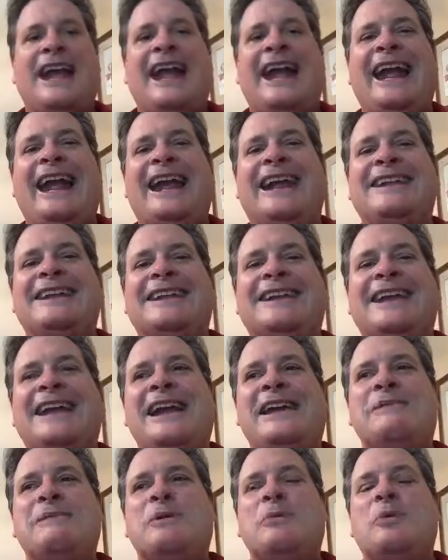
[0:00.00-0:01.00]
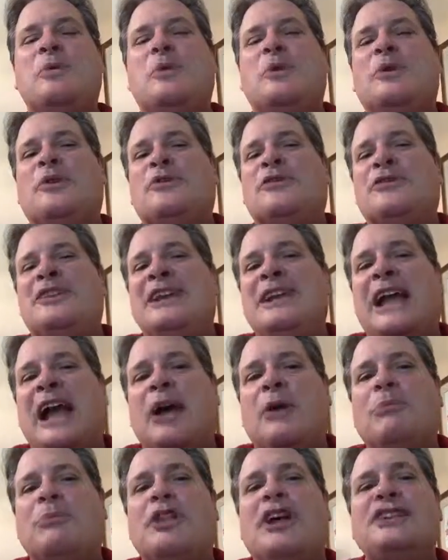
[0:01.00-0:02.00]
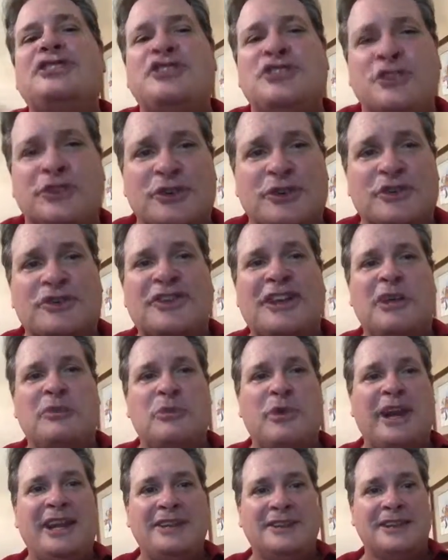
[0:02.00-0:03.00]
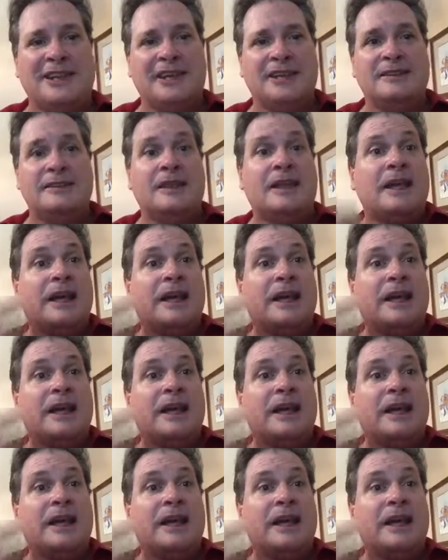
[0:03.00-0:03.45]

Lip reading: And we'll see how blood sugars can regulate